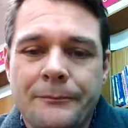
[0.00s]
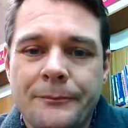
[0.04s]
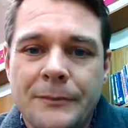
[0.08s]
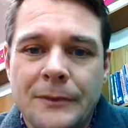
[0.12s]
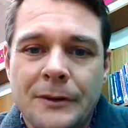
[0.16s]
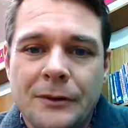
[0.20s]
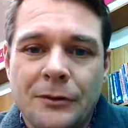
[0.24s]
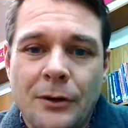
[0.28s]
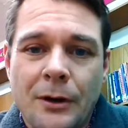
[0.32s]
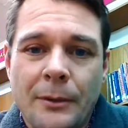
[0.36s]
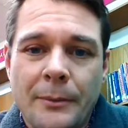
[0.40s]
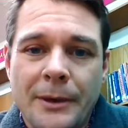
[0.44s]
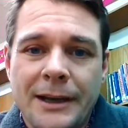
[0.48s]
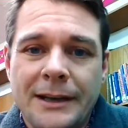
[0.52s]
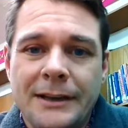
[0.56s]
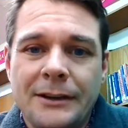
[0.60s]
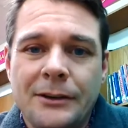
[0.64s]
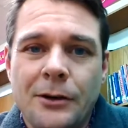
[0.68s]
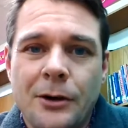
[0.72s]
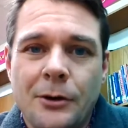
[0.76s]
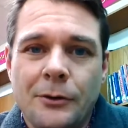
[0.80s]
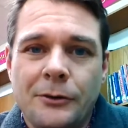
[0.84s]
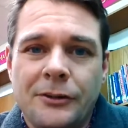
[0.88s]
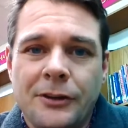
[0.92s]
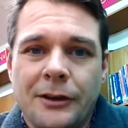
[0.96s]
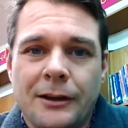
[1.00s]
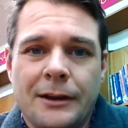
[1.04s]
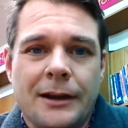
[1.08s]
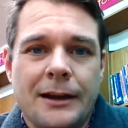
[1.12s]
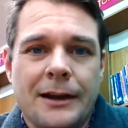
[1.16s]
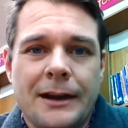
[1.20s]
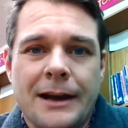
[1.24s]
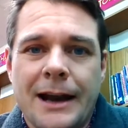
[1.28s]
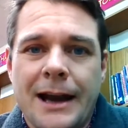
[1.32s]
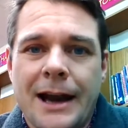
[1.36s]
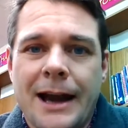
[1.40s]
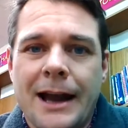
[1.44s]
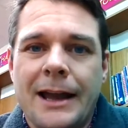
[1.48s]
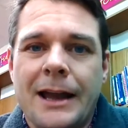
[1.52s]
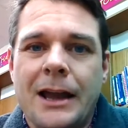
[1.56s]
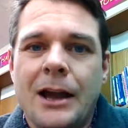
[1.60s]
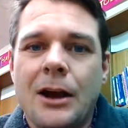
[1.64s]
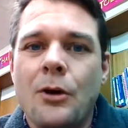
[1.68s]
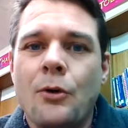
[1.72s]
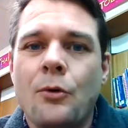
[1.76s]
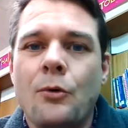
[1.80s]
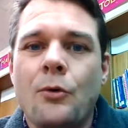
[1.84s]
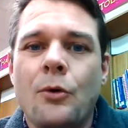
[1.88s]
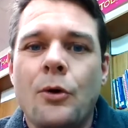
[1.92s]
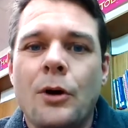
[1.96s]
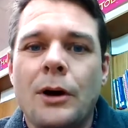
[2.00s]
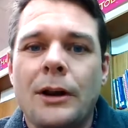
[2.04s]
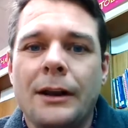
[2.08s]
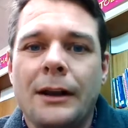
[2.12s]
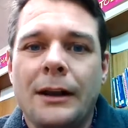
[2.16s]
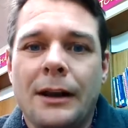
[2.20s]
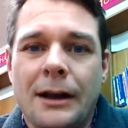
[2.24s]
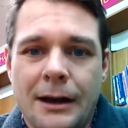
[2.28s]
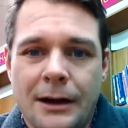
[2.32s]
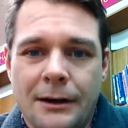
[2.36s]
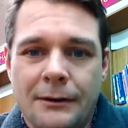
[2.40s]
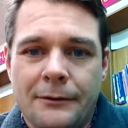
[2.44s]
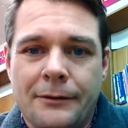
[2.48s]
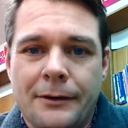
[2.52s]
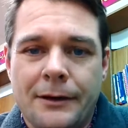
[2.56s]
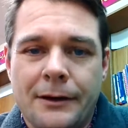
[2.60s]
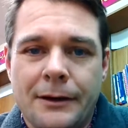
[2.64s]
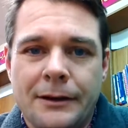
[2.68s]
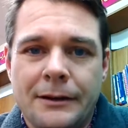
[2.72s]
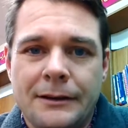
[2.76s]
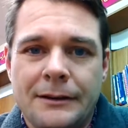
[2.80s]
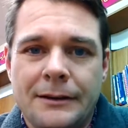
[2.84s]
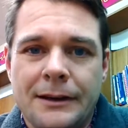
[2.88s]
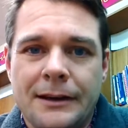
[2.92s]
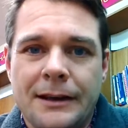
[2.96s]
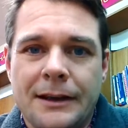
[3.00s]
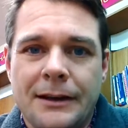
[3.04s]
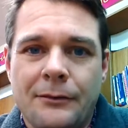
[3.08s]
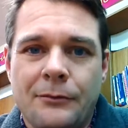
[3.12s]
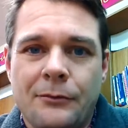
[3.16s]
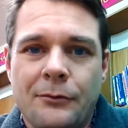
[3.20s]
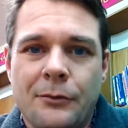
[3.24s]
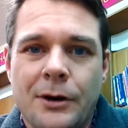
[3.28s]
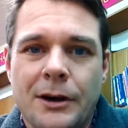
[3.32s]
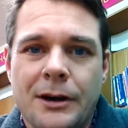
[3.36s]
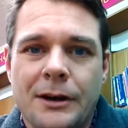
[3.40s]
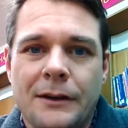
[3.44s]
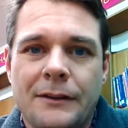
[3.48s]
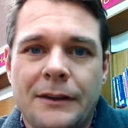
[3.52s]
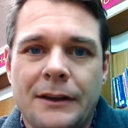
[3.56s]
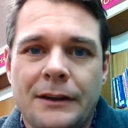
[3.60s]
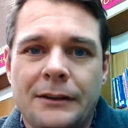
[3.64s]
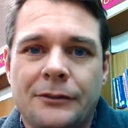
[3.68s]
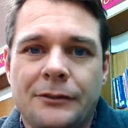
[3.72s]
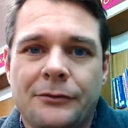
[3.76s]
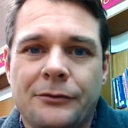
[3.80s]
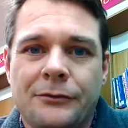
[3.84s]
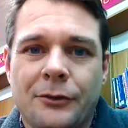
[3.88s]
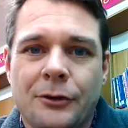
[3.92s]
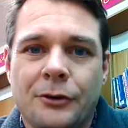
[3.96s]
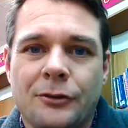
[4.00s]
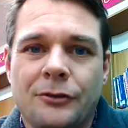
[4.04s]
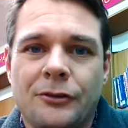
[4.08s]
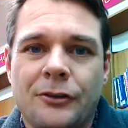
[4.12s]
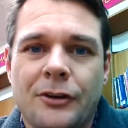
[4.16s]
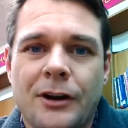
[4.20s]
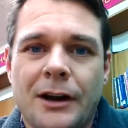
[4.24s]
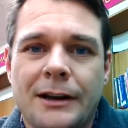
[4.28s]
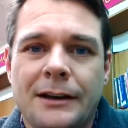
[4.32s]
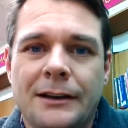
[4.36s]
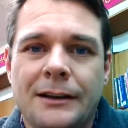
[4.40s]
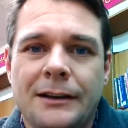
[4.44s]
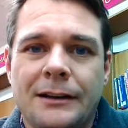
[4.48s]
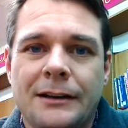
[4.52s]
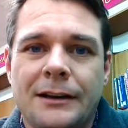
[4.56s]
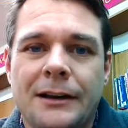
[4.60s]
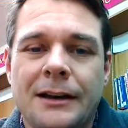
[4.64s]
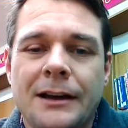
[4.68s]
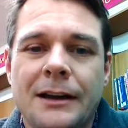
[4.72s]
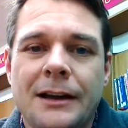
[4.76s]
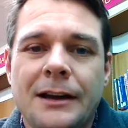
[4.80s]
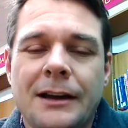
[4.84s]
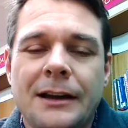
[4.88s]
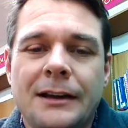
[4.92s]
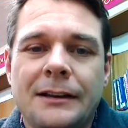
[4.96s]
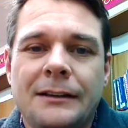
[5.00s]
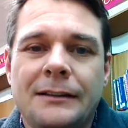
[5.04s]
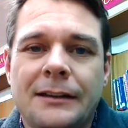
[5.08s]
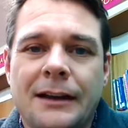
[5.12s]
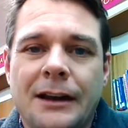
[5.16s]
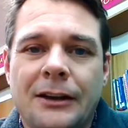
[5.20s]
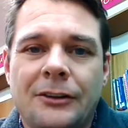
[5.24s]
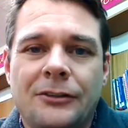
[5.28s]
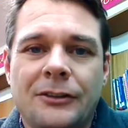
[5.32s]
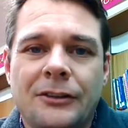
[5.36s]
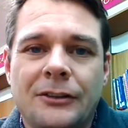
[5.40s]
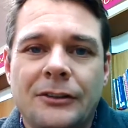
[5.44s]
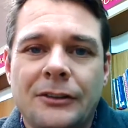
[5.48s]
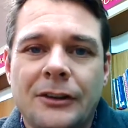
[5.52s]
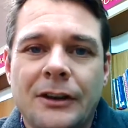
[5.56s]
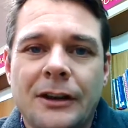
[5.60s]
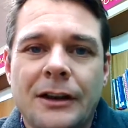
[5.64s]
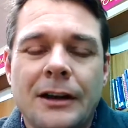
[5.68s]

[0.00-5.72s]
So I'm Andy Losik, and I would love to give one of these first lightning sessions.